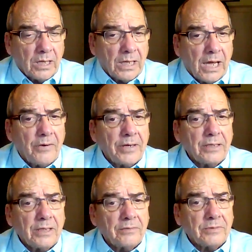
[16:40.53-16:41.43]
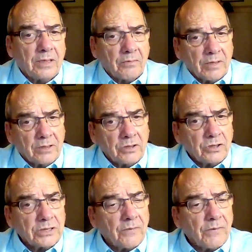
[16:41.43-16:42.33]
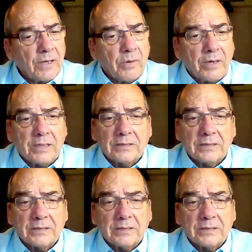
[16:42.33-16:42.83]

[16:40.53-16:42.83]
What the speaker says: Allowing them to lift yourself out of the way,